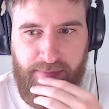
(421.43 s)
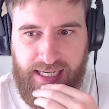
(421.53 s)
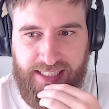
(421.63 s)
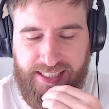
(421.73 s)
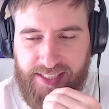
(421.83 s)

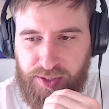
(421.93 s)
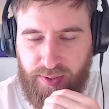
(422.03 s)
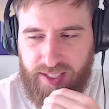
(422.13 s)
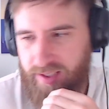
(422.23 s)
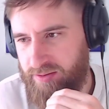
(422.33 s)
melody to
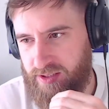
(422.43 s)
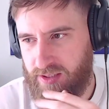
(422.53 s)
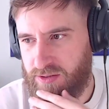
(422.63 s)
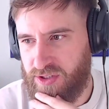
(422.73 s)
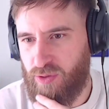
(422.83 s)
it.
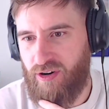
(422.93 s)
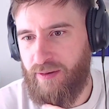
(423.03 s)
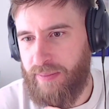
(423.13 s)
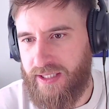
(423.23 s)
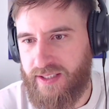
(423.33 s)
It was an all
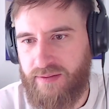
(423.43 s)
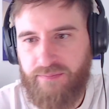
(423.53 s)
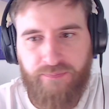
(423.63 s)
right beat.